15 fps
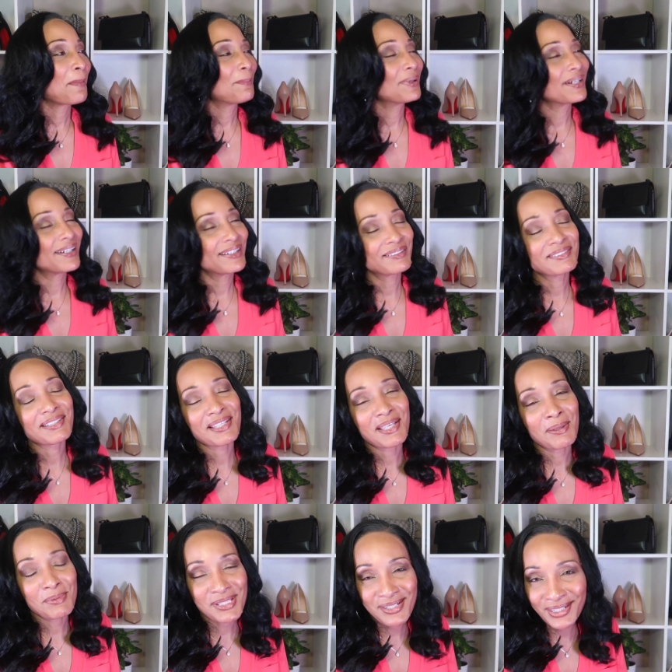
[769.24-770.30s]
but
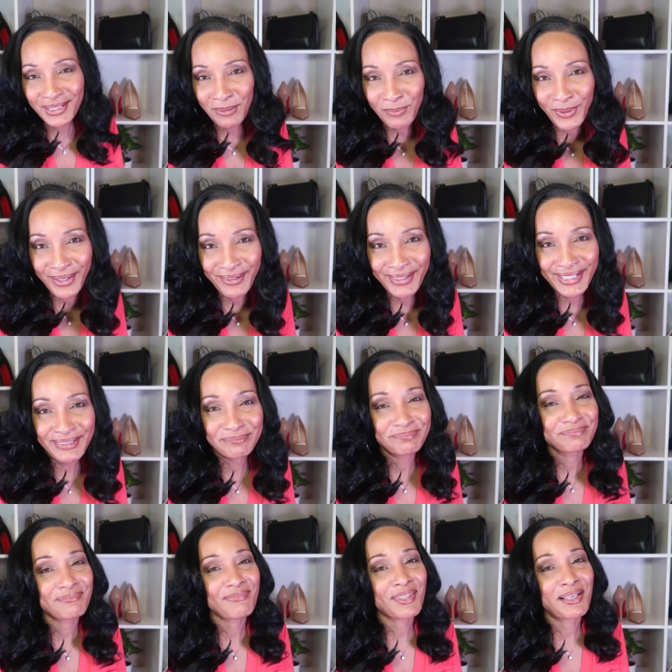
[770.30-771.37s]
he was gonna wear it
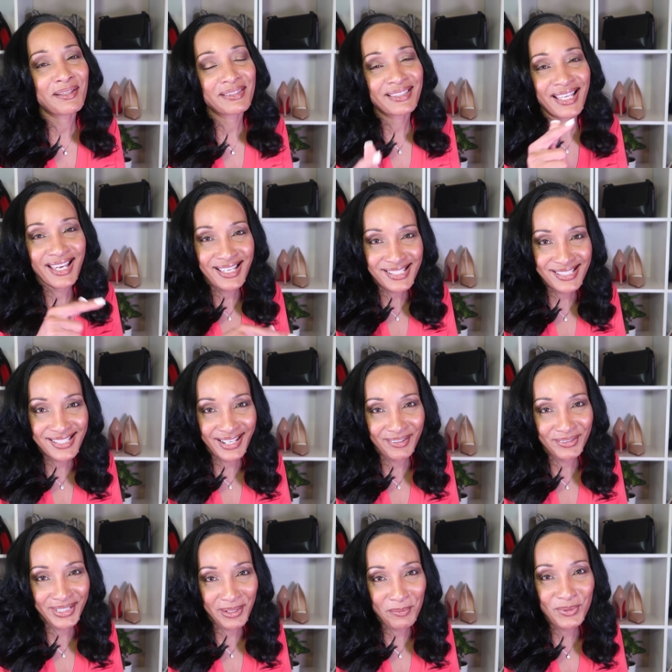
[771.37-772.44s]
last
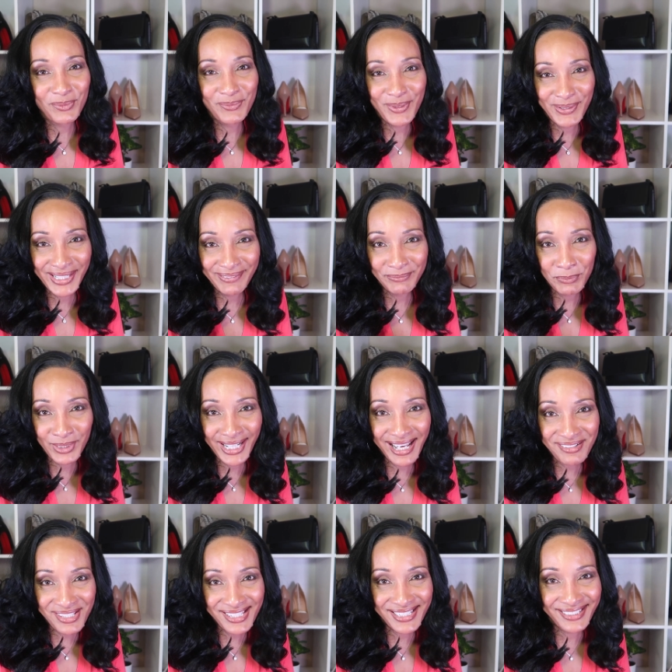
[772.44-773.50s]
Saturday when we went
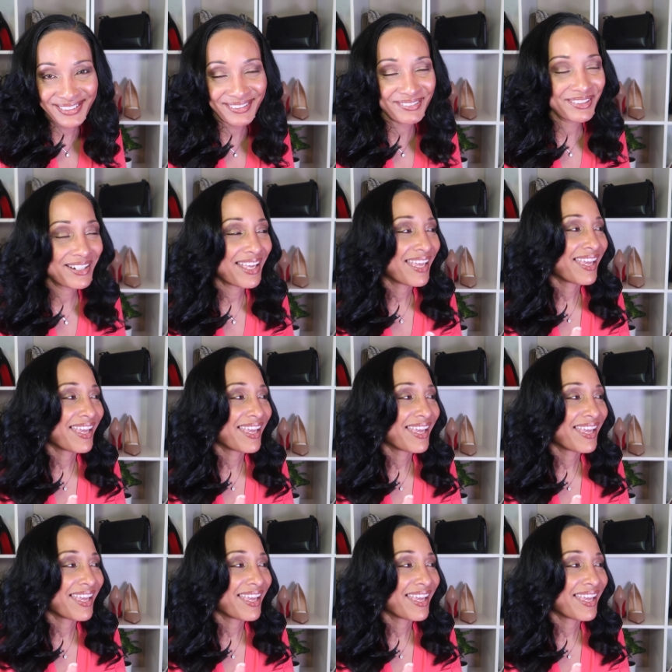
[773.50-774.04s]
out to dinner,